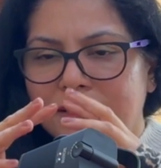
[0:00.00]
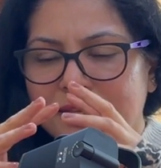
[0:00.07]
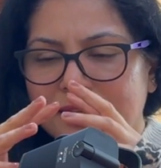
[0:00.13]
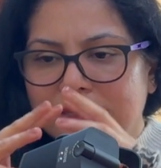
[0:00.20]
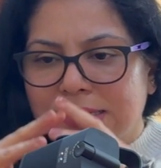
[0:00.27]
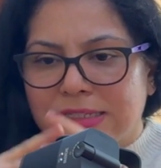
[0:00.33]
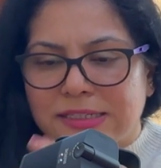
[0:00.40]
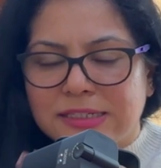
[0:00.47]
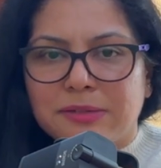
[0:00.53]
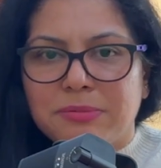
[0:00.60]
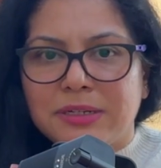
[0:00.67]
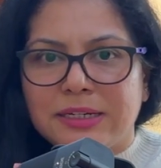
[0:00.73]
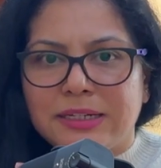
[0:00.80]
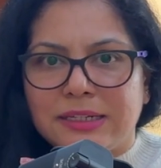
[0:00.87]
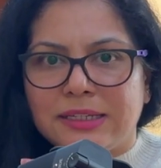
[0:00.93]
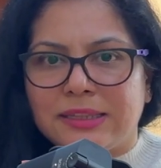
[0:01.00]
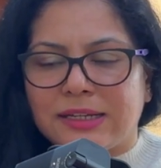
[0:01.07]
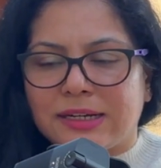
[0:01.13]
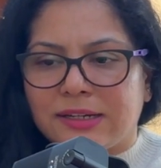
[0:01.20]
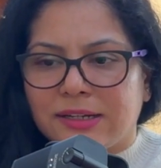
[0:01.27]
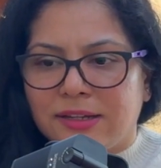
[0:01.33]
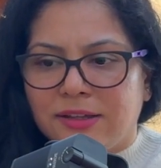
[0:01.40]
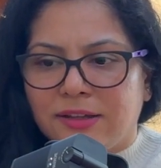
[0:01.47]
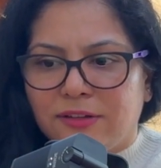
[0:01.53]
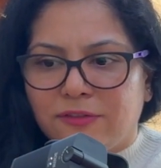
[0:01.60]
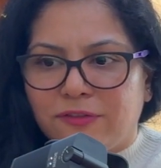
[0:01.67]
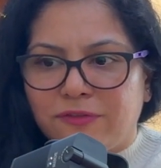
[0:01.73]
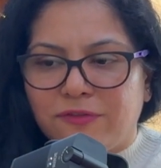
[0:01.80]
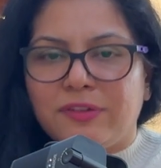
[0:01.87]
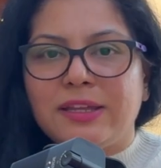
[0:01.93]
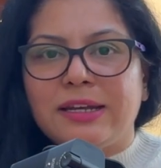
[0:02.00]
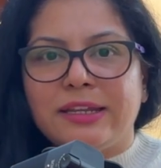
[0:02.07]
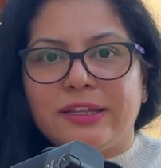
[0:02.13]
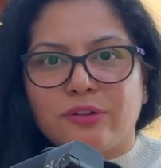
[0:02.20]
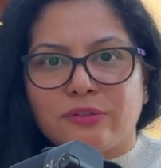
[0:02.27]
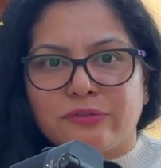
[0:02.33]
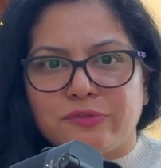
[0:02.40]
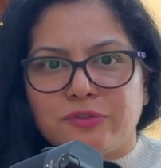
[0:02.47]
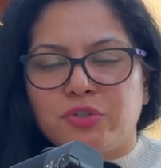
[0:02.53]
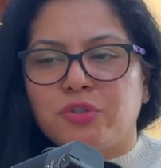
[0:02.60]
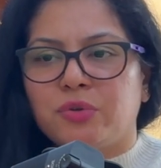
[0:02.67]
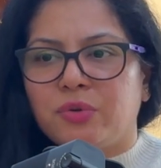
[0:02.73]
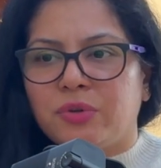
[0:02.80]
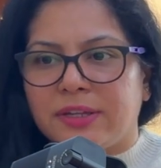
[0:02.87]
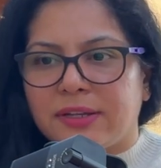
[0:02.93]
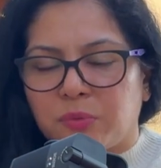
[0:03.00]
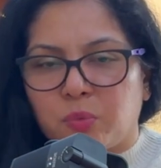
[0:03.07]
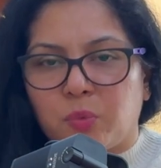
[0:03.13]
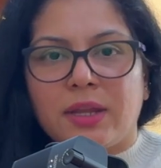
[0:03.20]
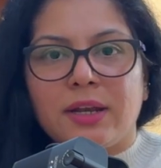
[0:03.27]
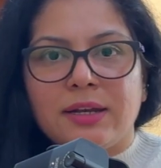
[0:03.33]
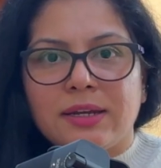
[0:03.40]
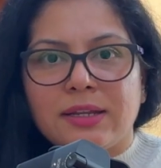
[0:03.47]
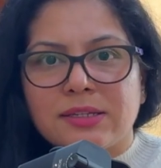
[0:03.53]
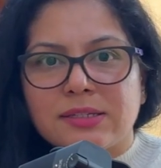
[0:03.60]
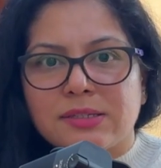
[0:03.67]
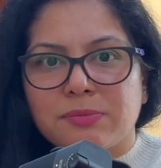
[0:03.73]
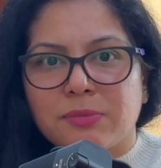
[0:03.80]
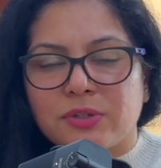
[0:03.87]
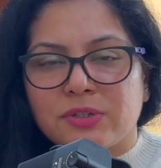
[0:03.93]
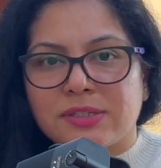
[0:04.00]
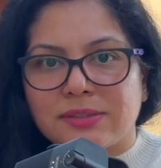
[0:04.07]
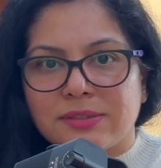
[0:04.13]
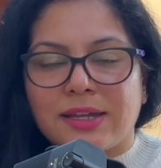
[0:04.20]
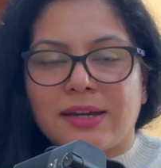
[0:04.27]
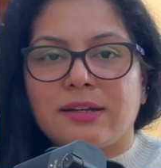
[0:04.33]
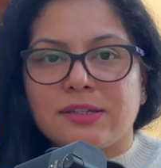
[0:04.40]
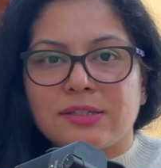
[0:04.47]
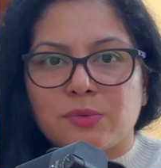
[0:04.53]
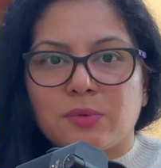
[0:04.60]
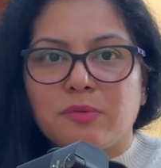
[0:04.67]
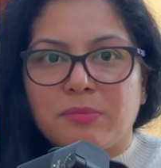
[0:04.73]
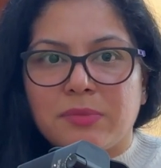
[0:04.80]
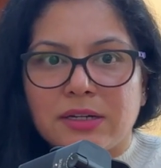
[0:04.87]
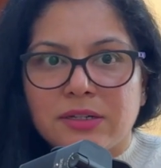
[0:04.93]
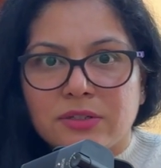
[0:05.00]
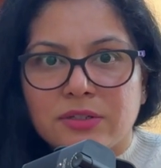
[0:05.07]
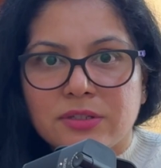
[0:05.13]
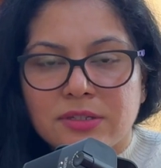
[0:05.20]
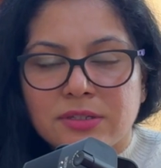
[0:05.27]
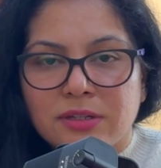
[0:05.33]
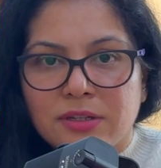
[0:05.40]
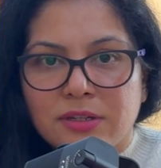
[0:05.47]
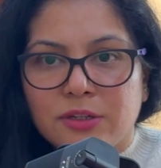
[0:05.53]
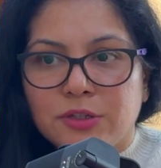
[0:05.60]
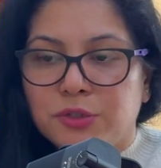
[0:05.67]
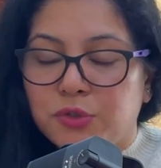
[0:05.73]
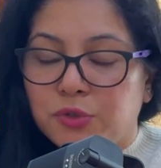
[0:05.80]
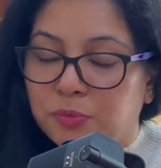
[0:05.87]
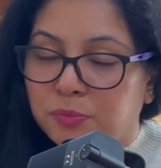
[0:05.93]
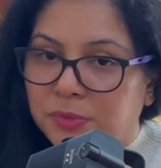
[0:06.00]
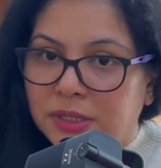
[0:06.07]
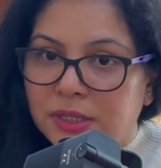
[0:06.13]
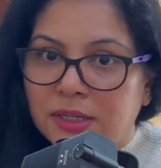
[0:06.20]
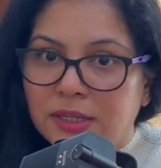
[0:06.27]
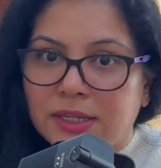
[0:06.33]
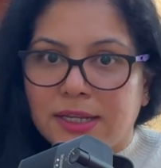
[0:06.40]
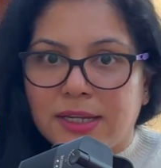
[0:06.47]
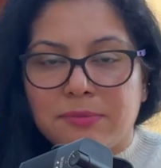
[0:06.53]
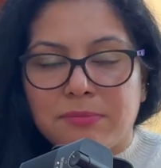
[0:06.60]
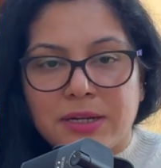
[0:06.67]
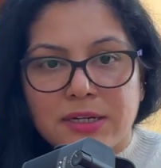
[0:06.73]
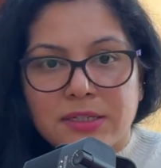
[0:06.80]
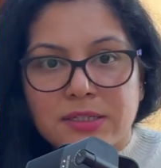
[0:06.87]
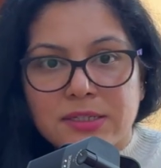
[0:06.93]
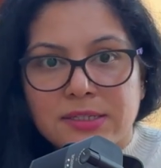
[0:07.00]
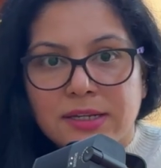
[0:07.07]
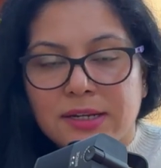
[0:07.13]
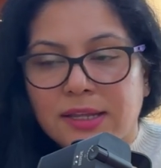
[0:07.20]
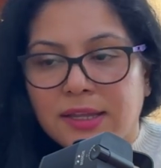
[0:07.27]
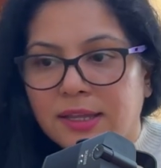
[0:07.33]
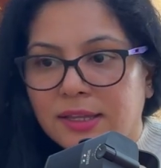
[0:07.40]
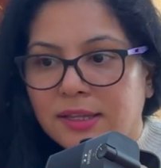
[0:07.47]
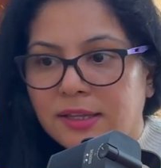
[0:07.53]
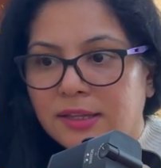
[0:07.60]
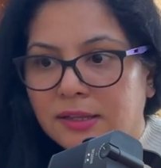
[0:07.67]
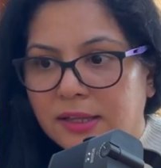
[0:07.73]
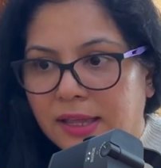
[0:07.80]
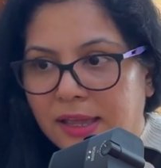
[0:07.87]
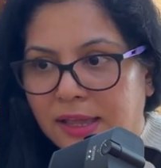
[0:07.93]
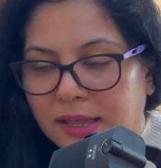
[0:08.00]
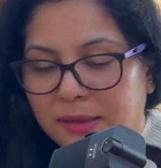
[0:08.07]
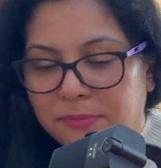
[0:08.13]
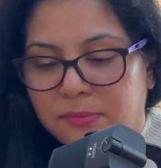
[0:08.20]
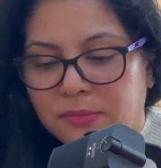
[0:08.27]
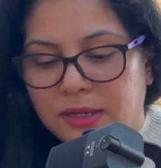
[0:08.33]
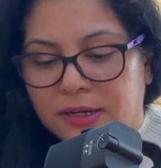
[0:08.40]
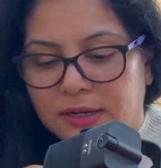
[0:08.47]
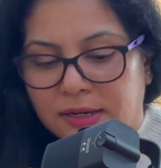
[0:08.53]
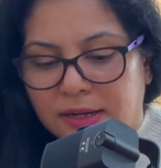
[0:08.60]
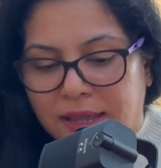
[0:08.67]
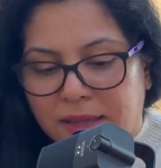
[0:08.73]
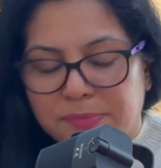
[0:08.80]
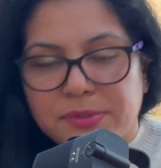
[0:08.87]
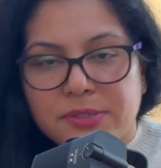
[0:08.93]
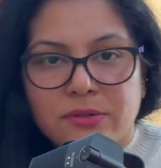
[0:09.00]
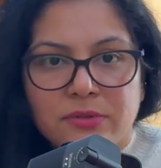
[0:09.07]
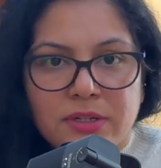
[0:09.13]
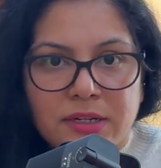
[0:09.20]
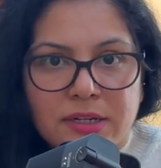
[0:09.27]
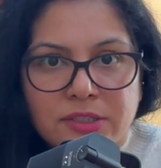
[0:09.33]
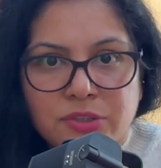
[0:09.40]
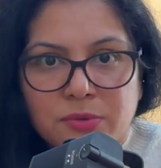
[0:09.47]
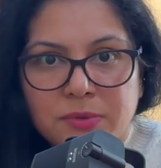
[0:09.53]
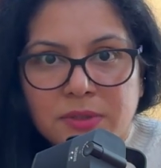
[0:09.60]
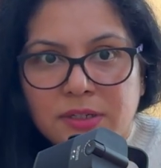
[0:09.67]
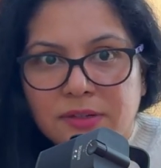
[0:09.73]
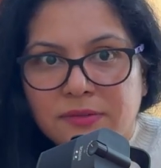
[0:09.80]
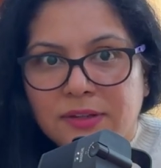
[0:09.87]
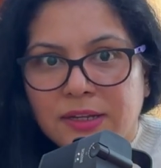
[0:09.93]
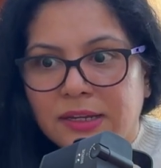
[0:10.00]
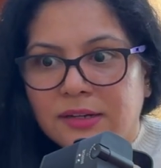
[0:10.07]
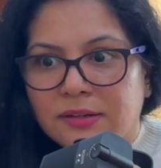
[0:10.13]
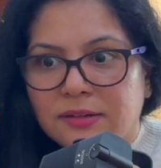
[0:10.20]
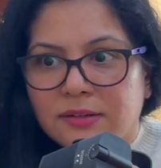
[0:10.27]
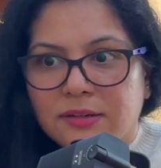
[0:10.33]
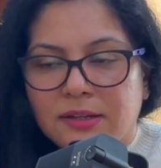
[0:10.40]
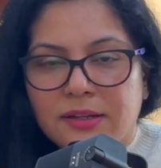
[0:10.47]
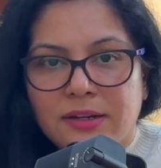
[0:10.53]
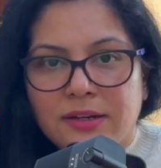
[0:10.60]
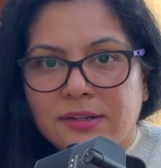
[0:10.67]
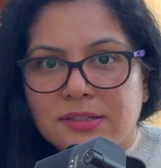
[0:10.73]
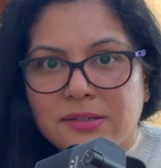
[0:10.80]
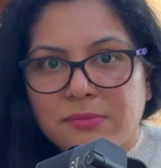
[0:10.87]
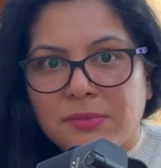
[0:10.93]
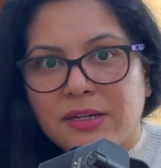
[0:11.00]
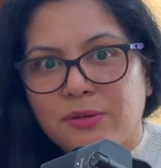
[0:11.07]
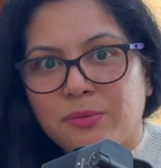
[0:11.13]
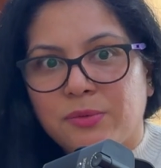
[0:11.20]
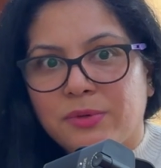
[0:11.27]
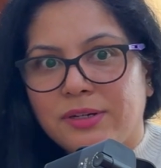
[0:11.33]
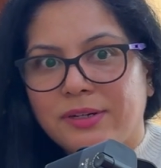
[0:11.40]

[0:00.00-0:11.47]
stability, that feeling of joy and wellness, because that is what matters to me. It matters that I am in absolute connection with the divine. It doesn't matter what